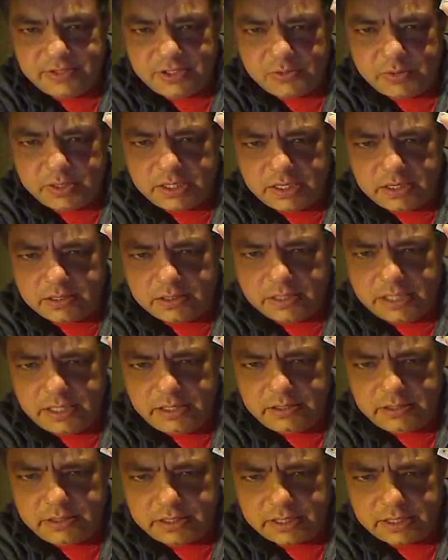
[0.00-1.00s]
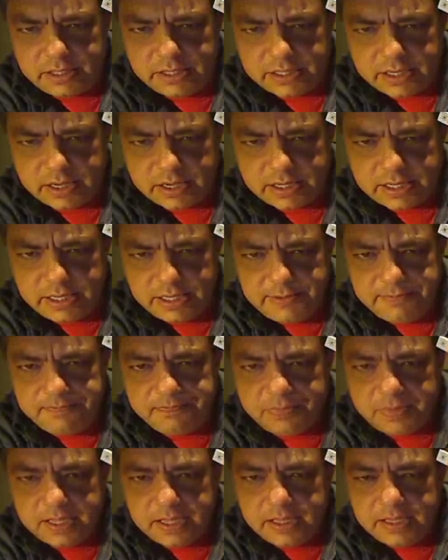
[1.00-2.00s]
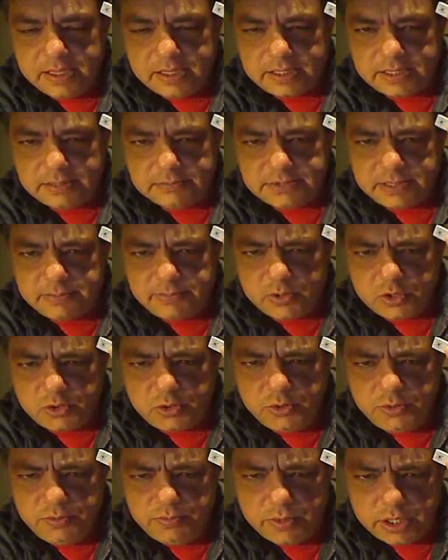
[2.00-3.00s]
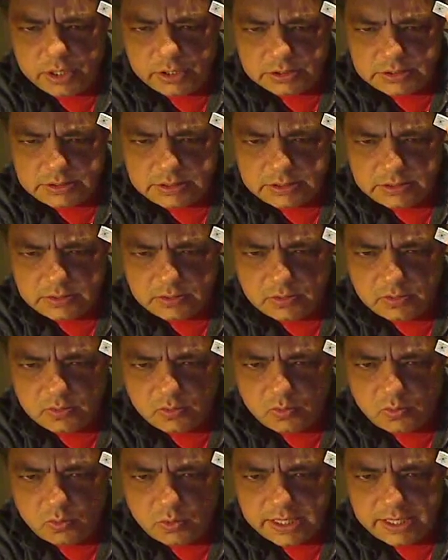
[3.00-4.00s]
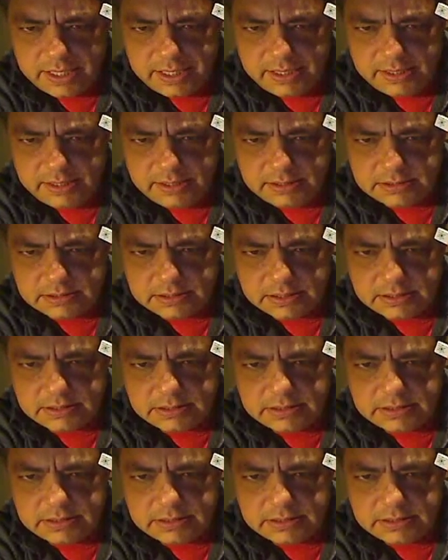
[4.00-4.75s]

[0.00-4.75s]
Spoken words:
V29, you've got to click OK. It comes up with two modes. One is a